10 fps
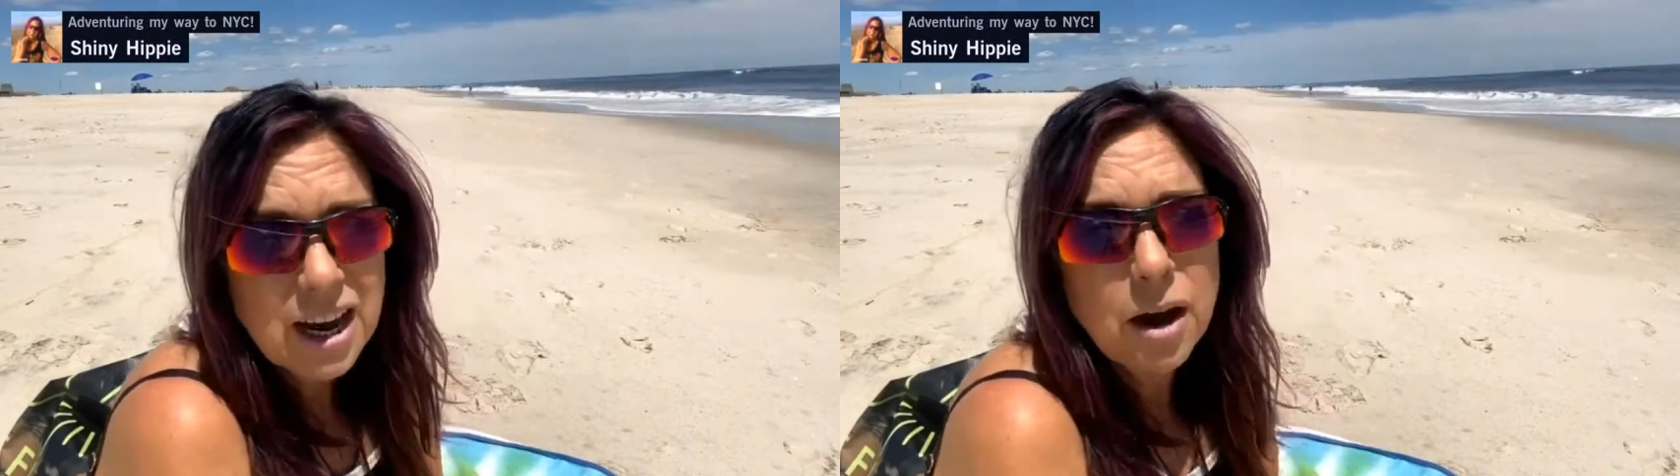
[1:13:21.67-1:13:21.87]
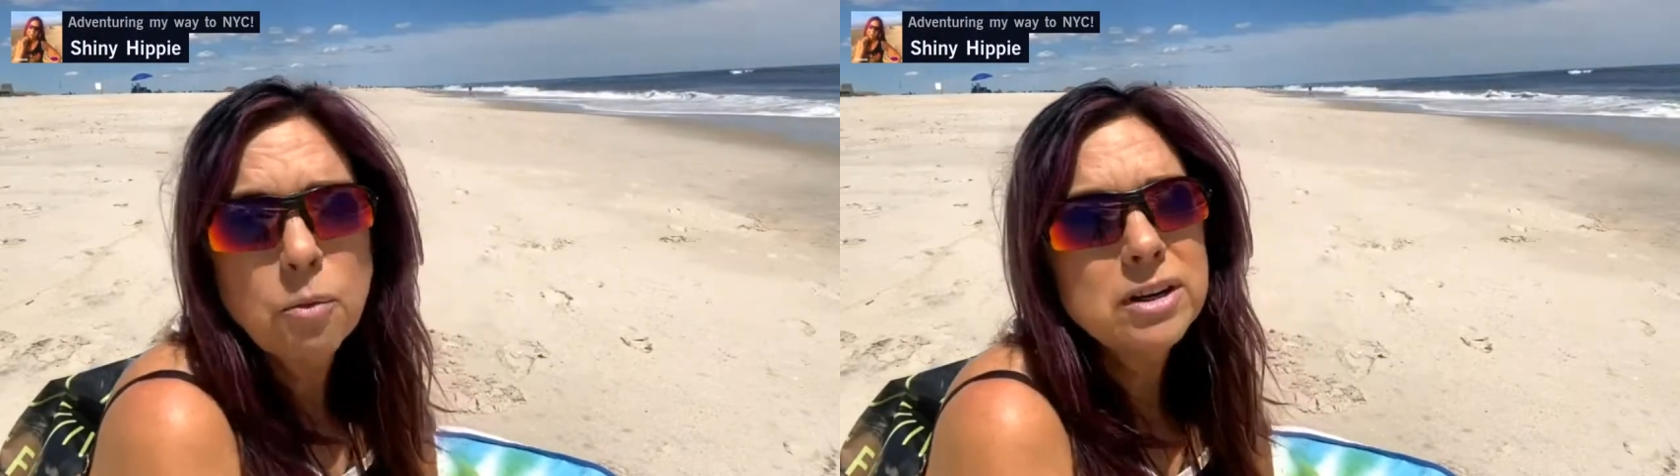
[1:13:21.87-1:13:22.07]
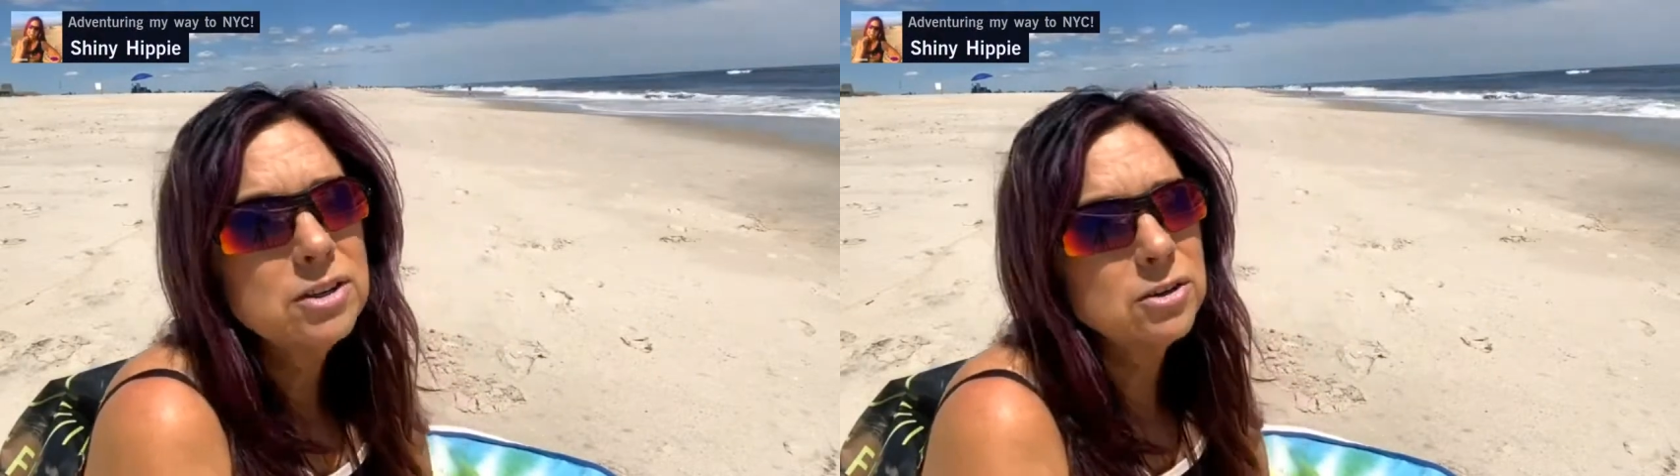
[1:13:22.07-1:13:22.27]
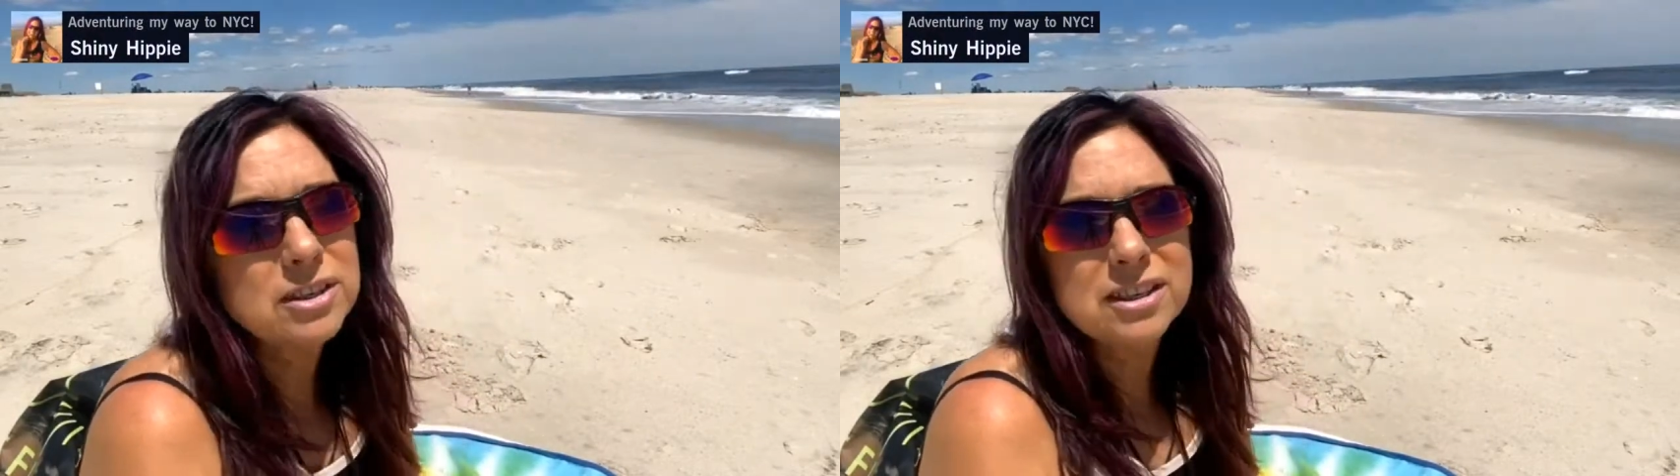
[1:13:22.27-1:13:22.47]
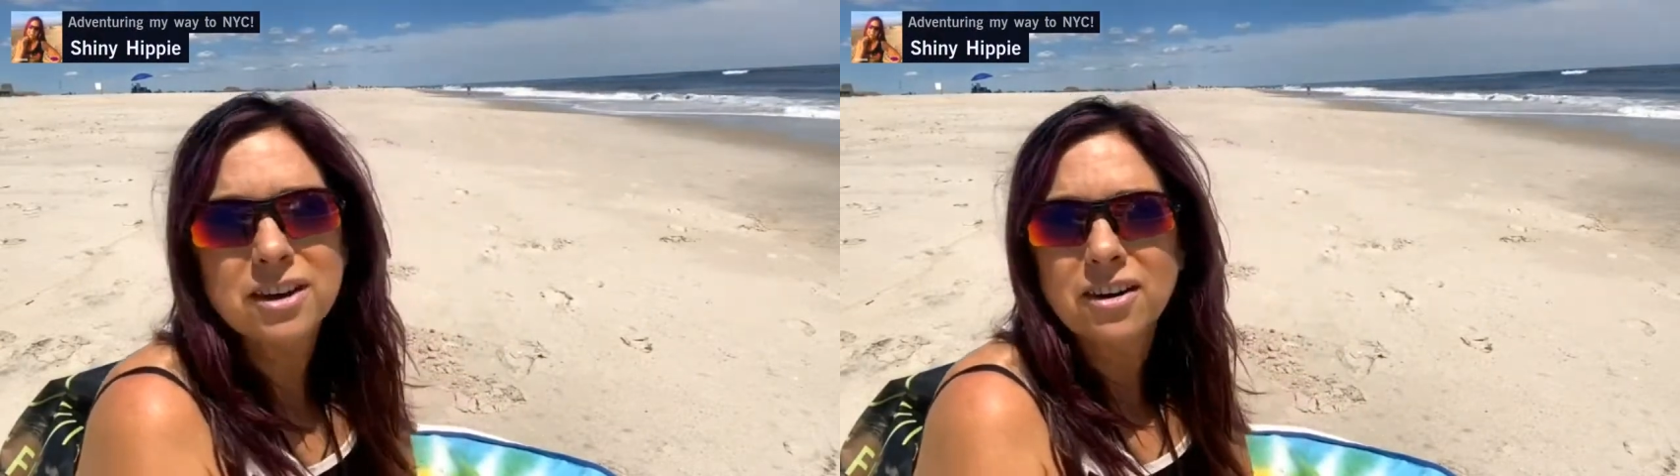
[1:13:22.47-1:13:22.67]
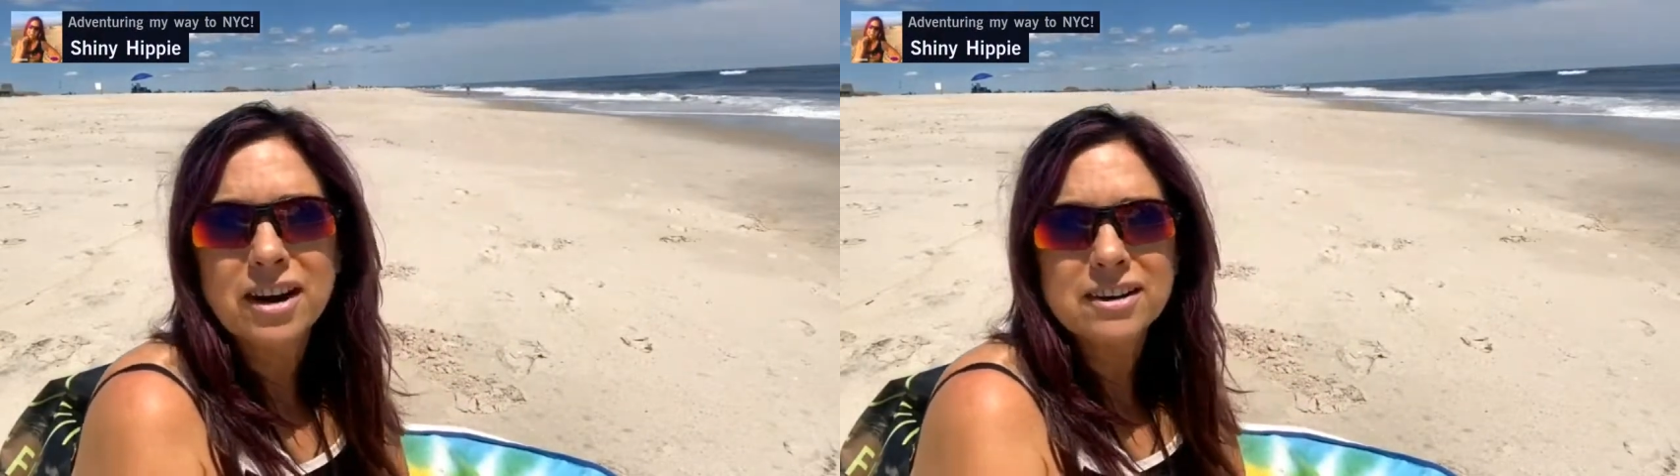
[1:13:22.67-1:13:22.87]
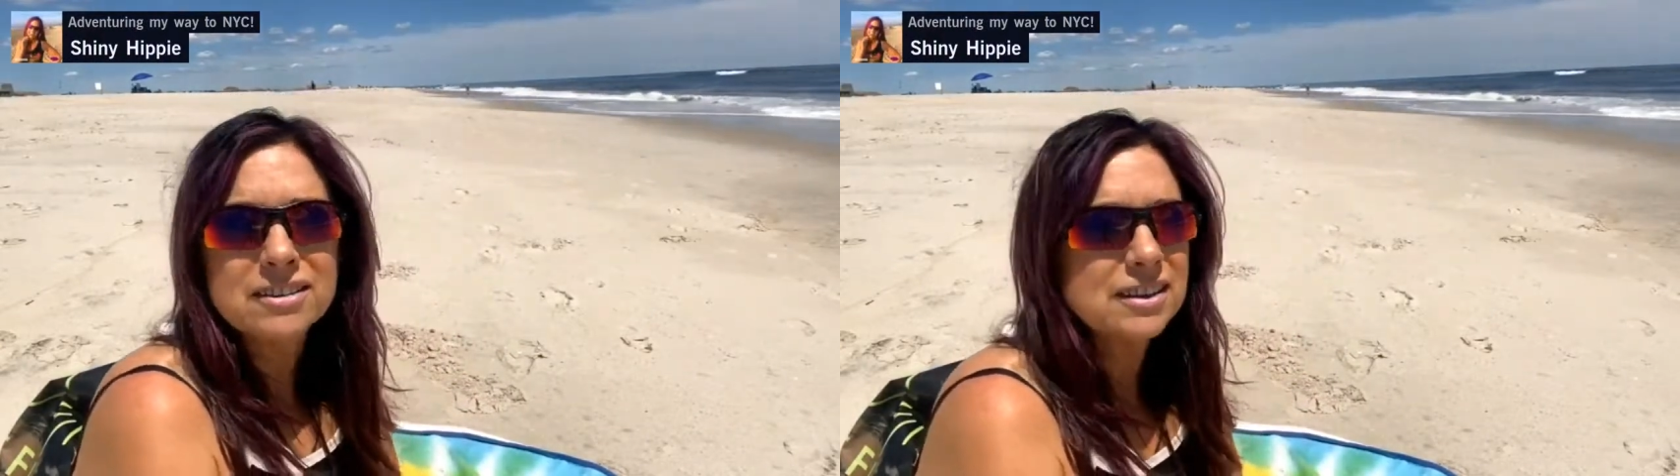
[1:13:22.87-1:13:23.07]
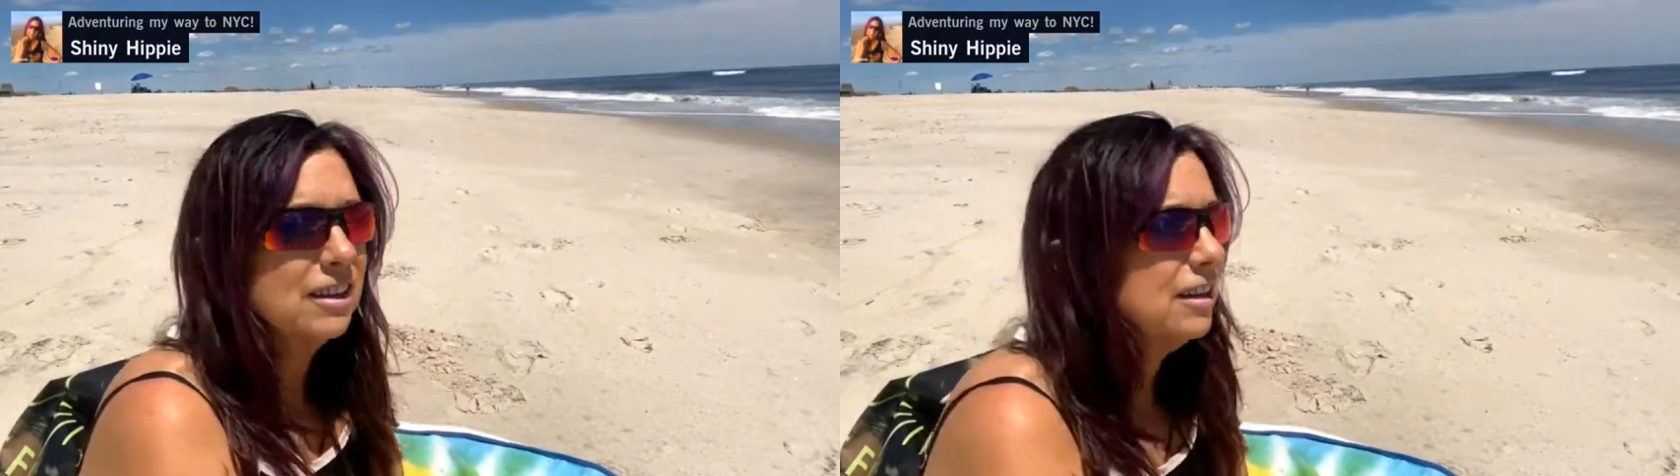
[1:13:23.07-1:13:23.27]
Yeah, winter's here. I
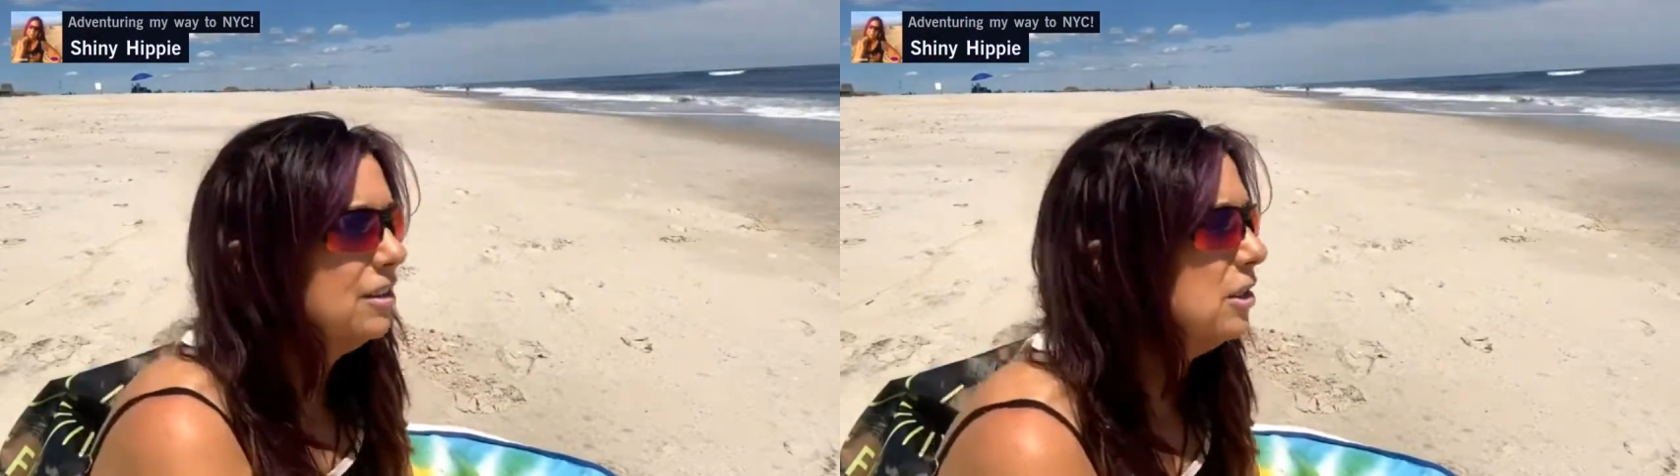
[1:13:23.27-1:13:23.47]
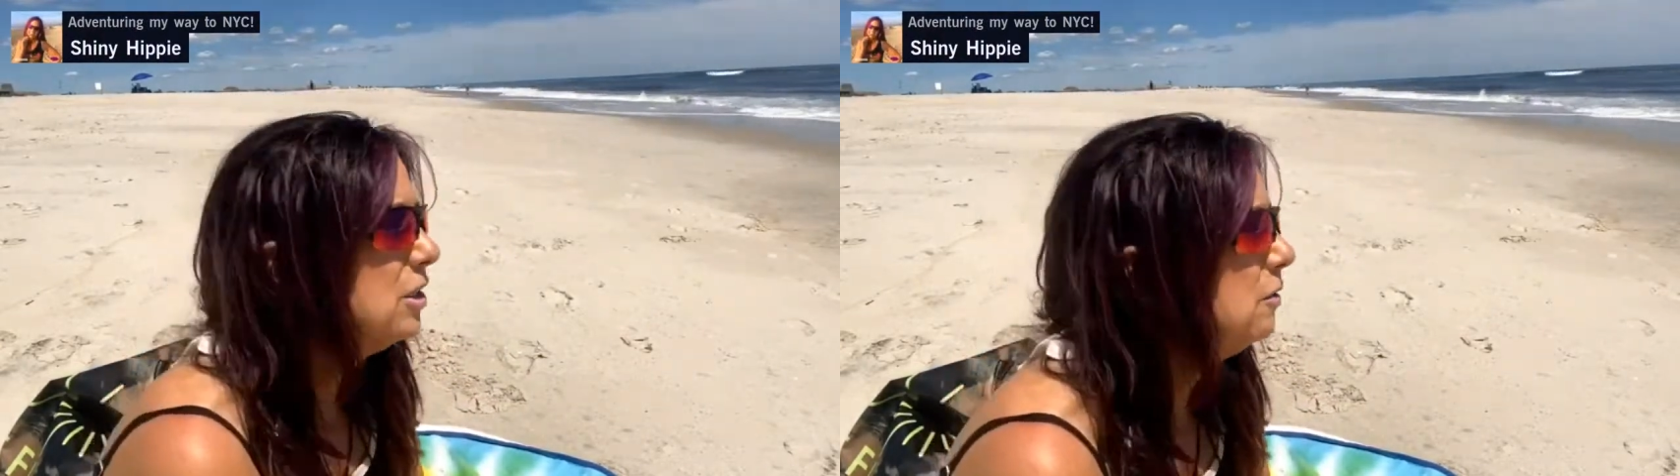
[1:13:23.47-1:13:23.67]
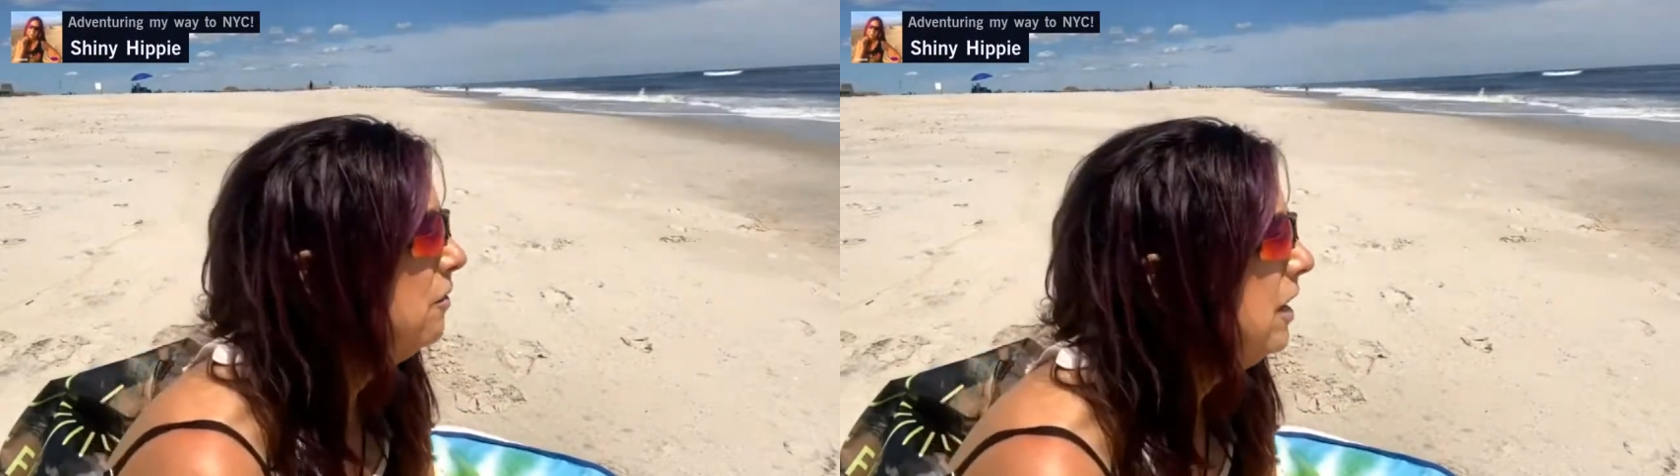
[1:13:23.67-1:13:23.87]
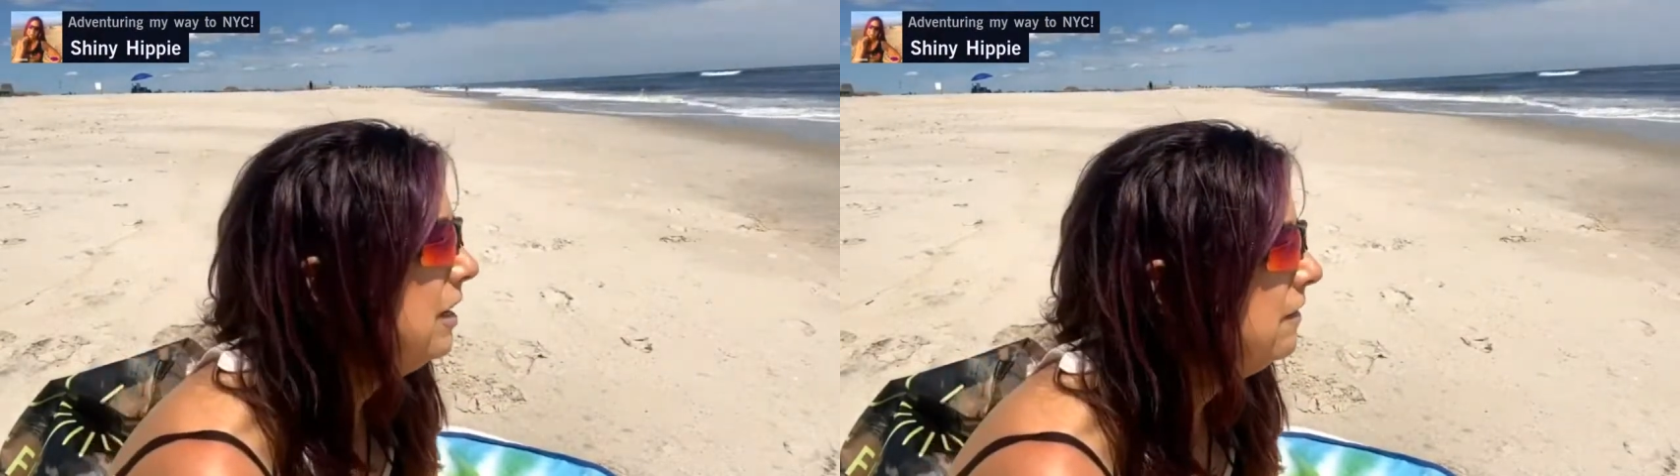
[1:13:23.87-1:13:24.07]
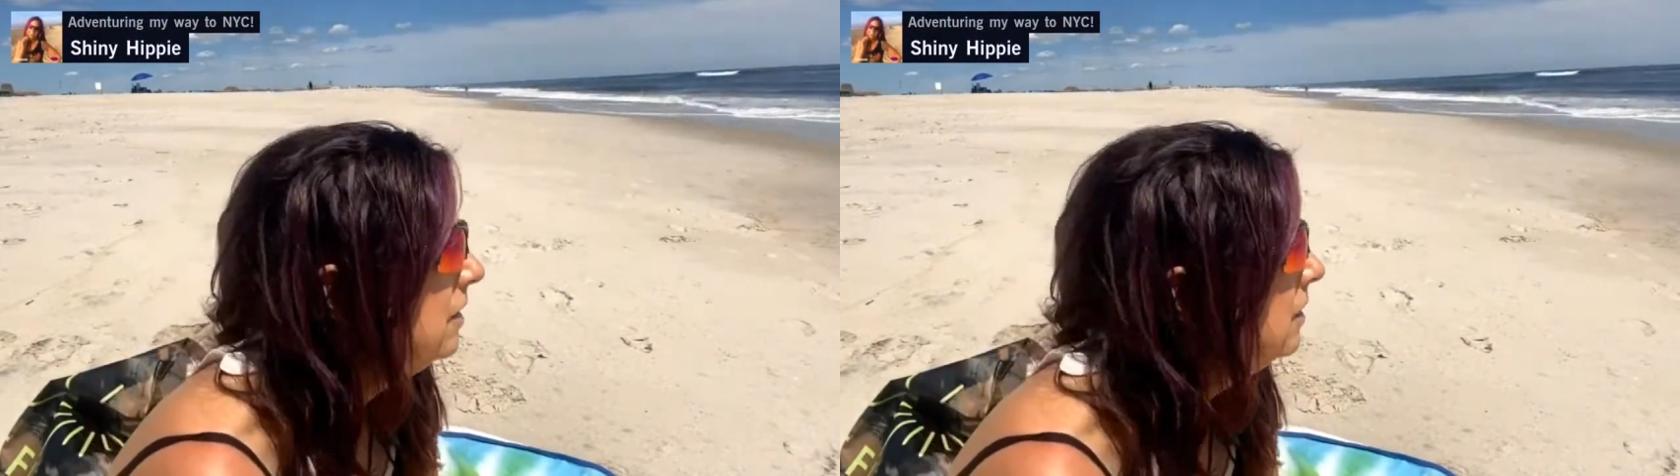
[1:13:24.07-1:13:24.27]
don't think I could survive